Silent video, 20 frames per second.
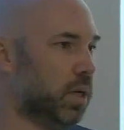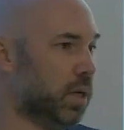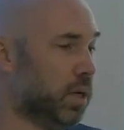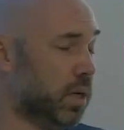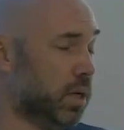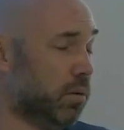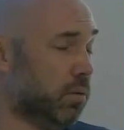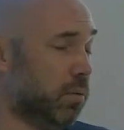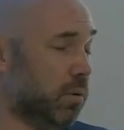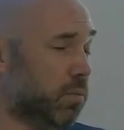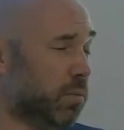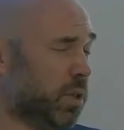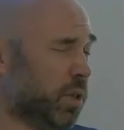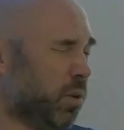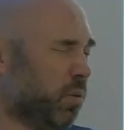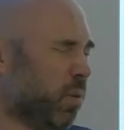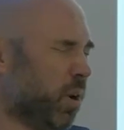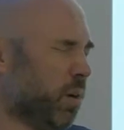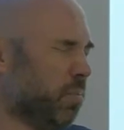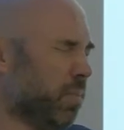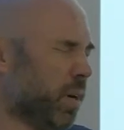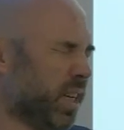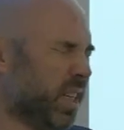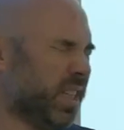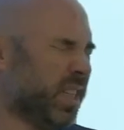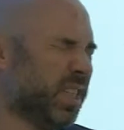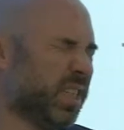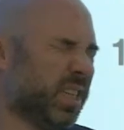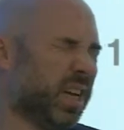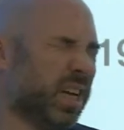one was acquired by
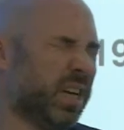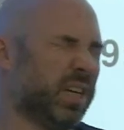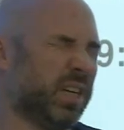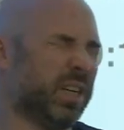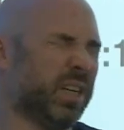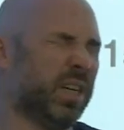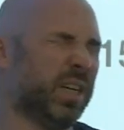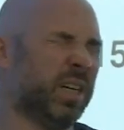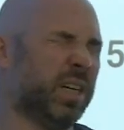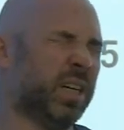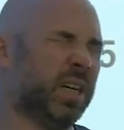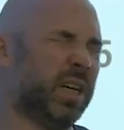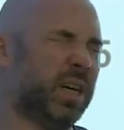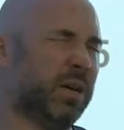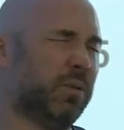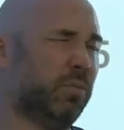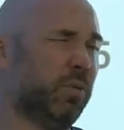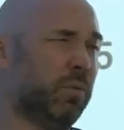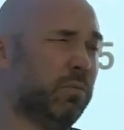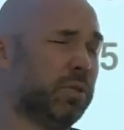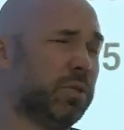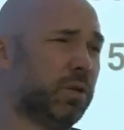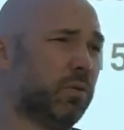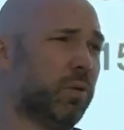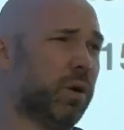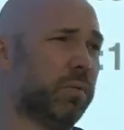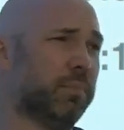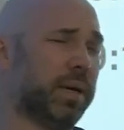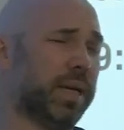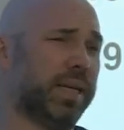Sun and one was
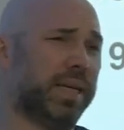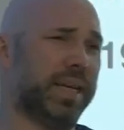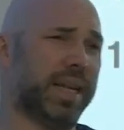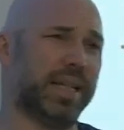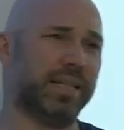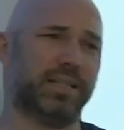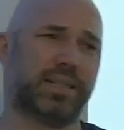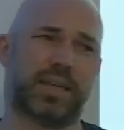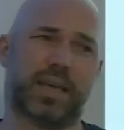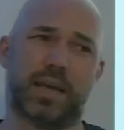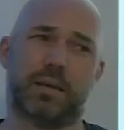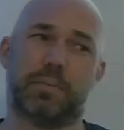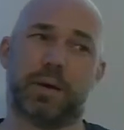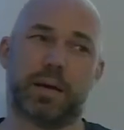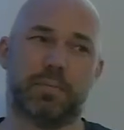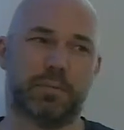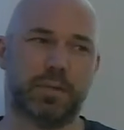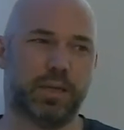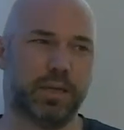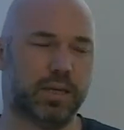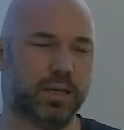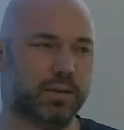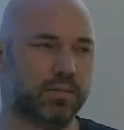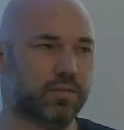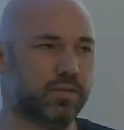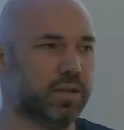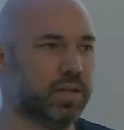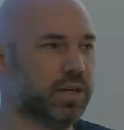acquired by Netscape, I believe.